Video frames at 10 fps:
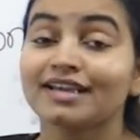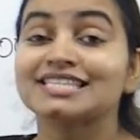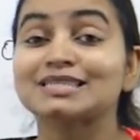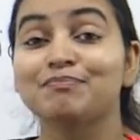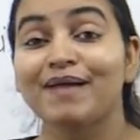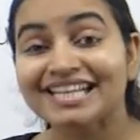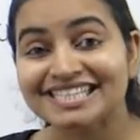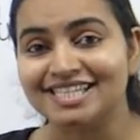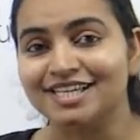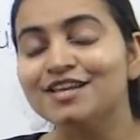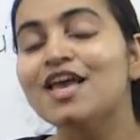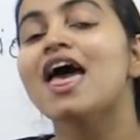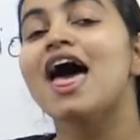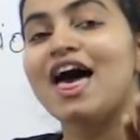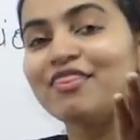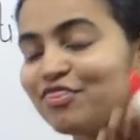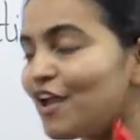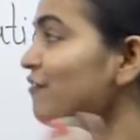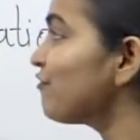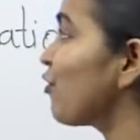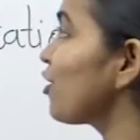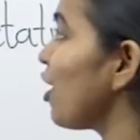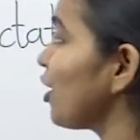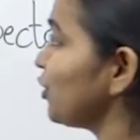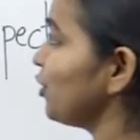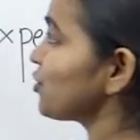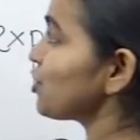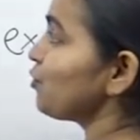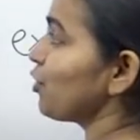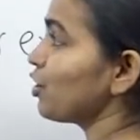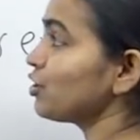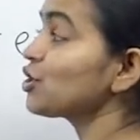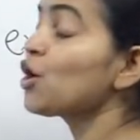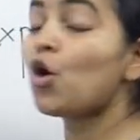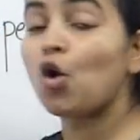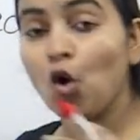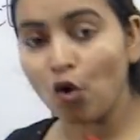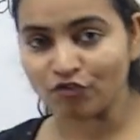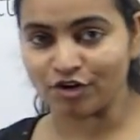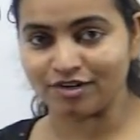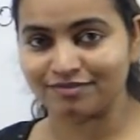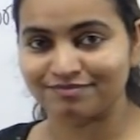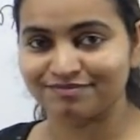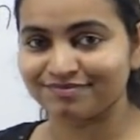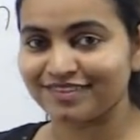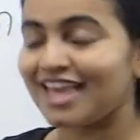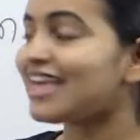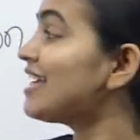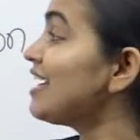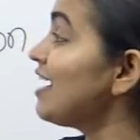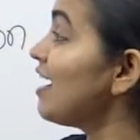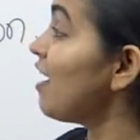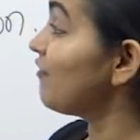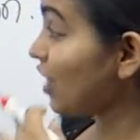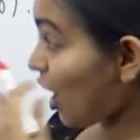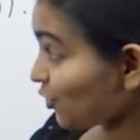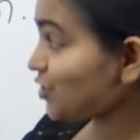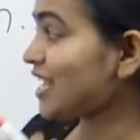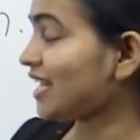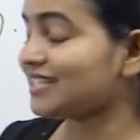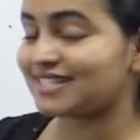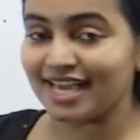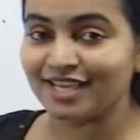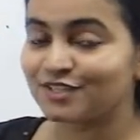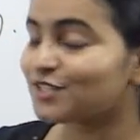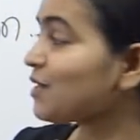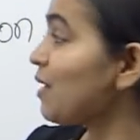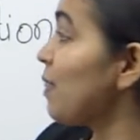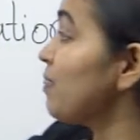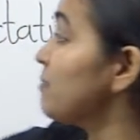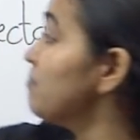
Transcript: expected, and therefore I used the word over. The other sentence says, the